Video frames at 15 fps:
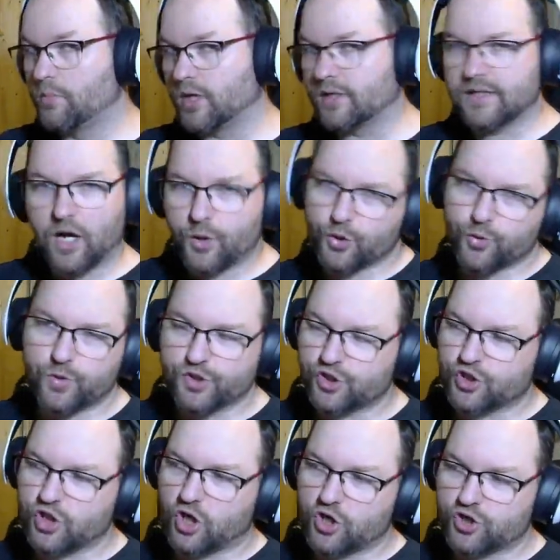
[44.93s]
But now endurance
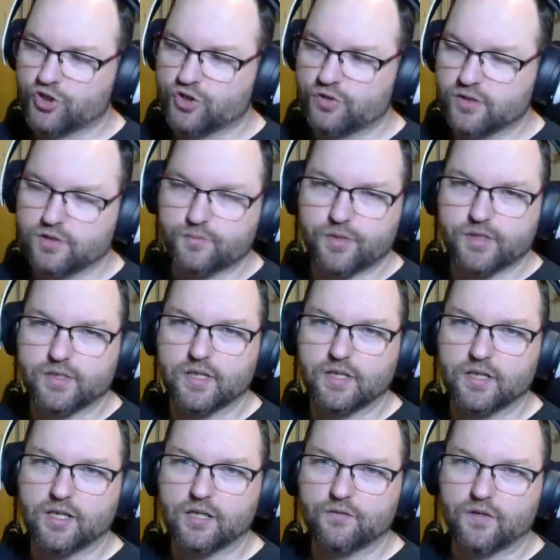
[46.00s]
charges
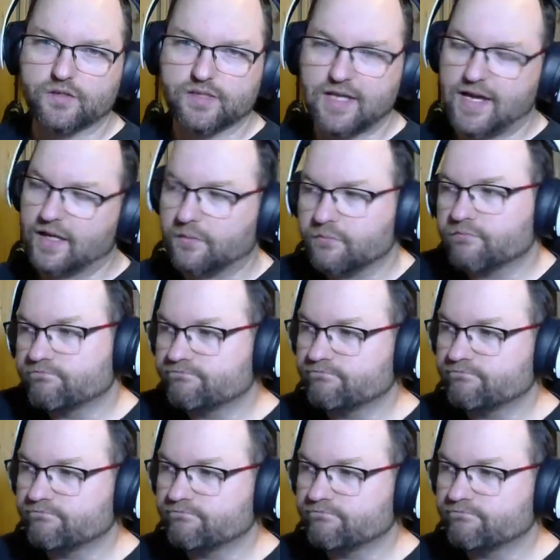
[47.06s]
basically give us that